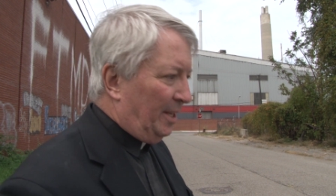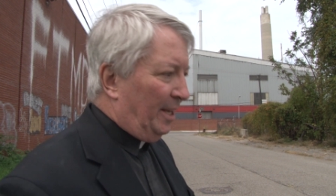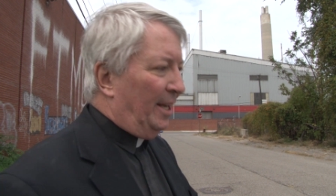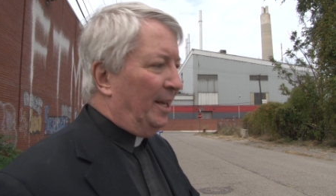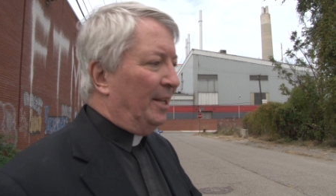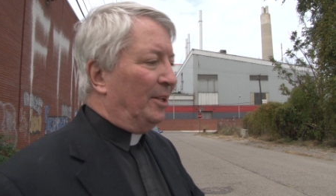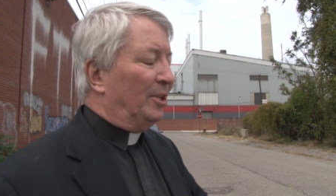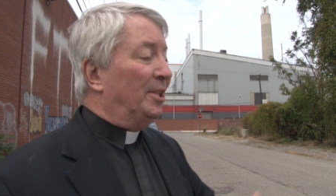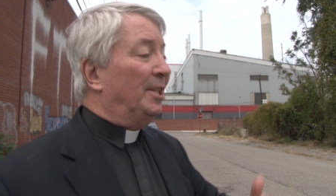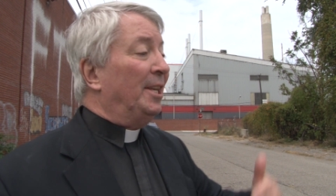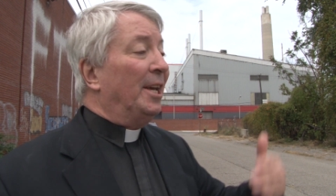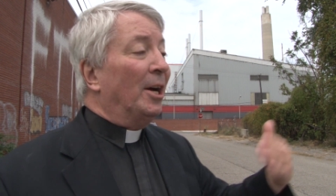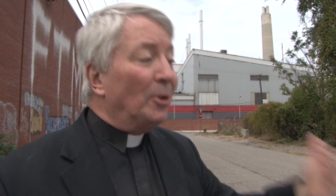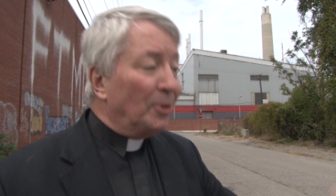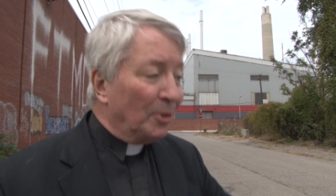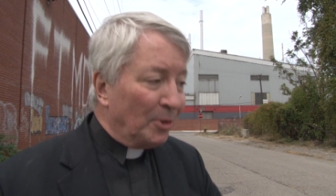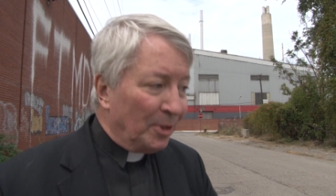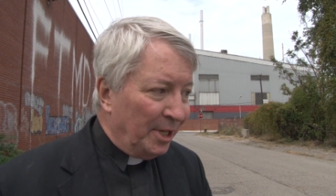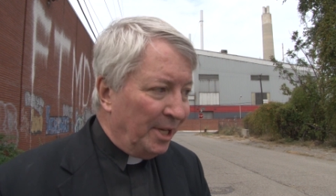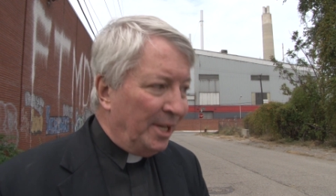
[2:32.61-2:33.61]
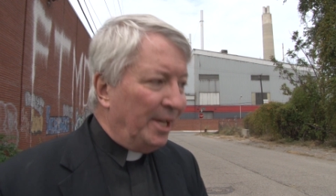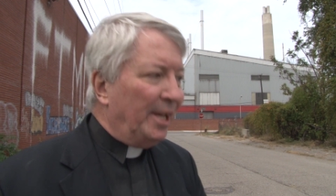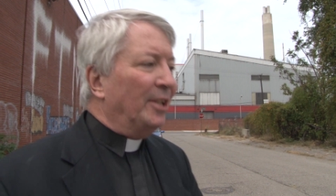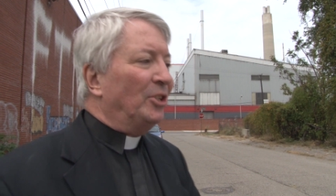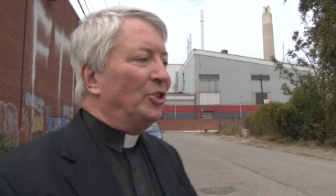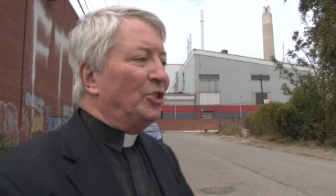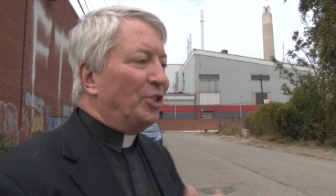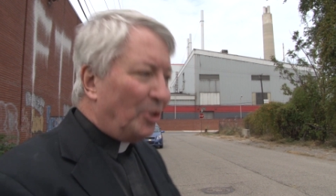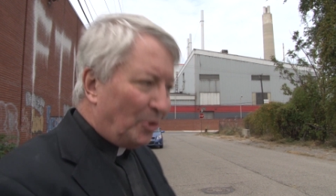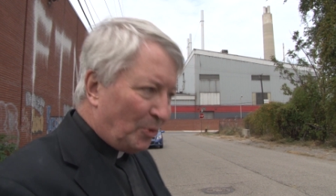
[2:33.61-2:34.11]
and the elderly
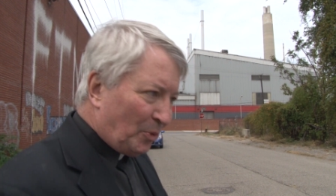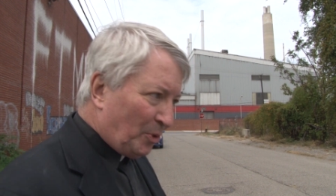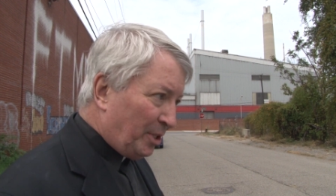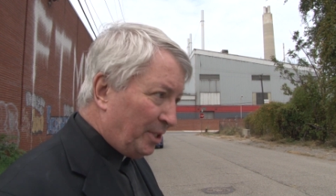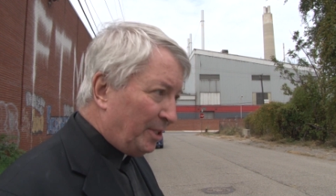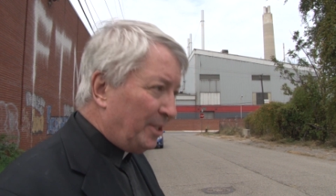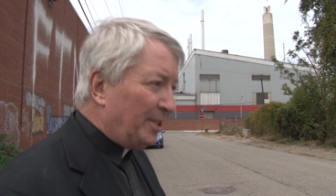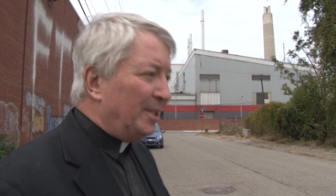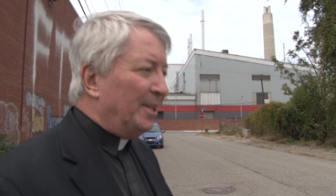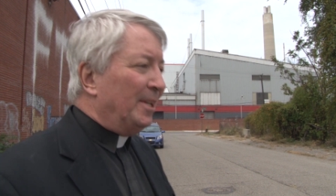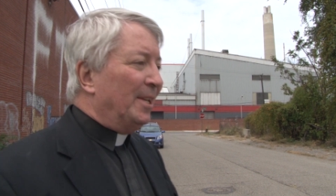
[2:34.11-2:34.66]
and children,